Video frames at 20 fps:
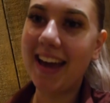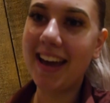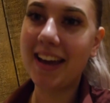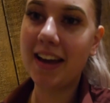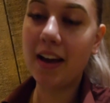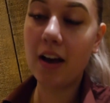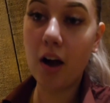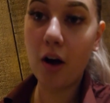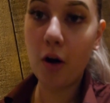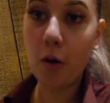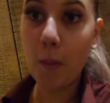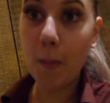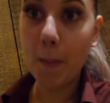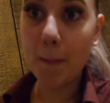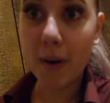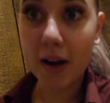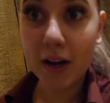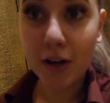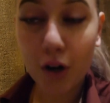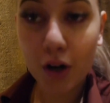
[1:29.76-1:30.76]

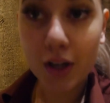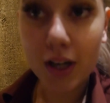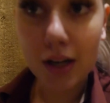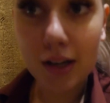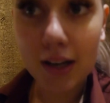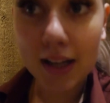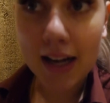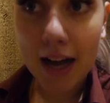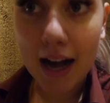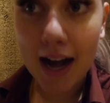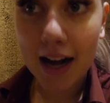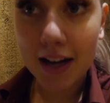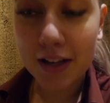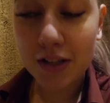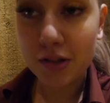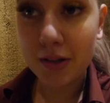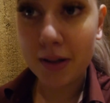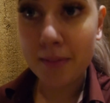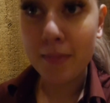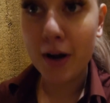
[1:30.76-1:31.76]
Oh my god, and like
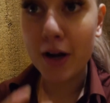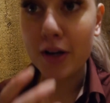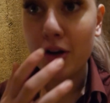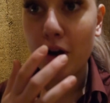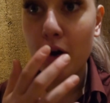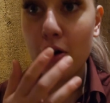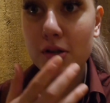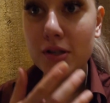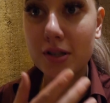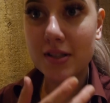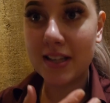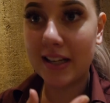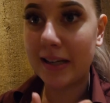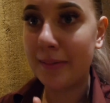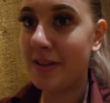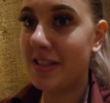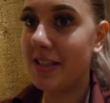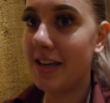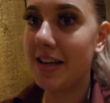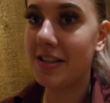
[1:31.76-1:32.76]
like my nose looks
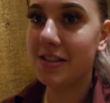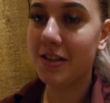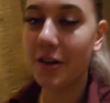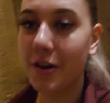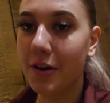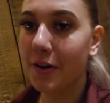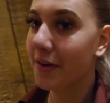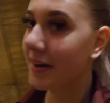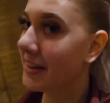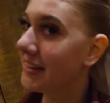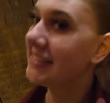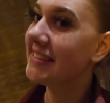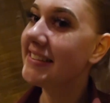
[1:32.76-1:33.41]
like a potato.